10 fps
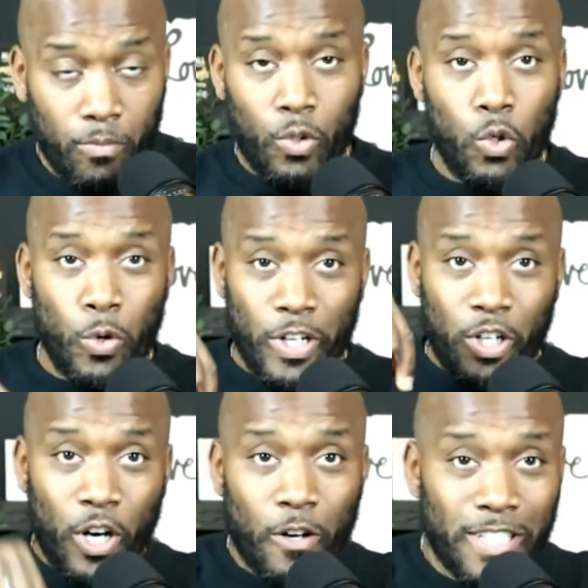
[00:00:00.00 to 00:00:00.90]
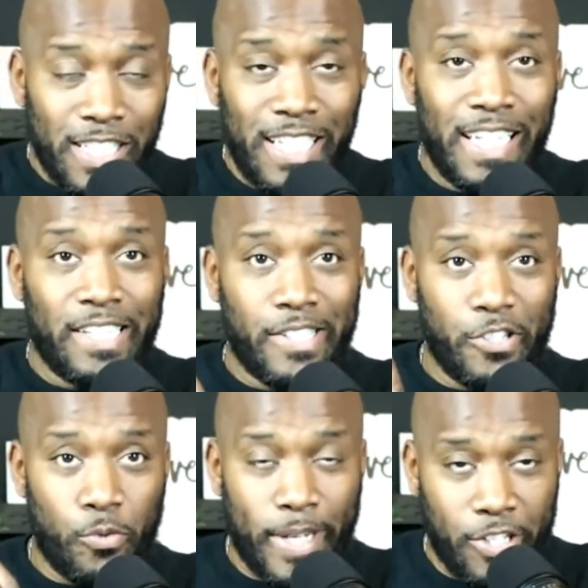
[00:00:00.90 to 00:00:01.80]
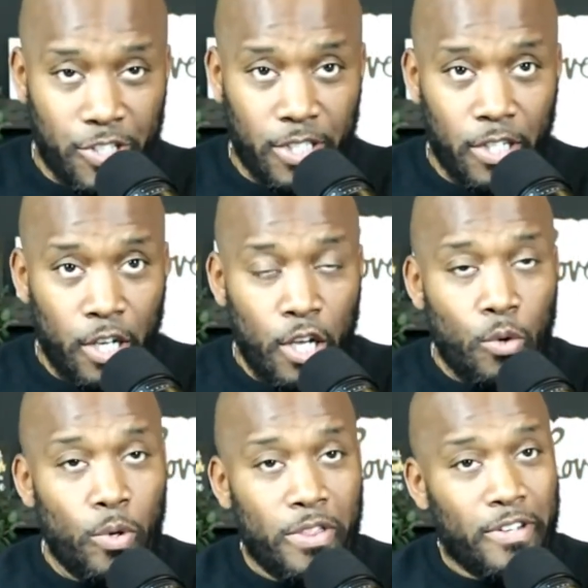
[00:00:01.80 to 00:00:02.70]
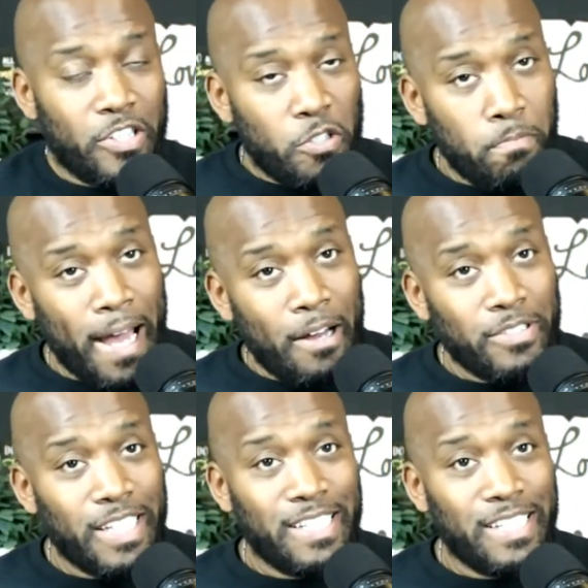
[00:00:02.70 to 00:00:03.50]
who are currently in a situation where their spouse is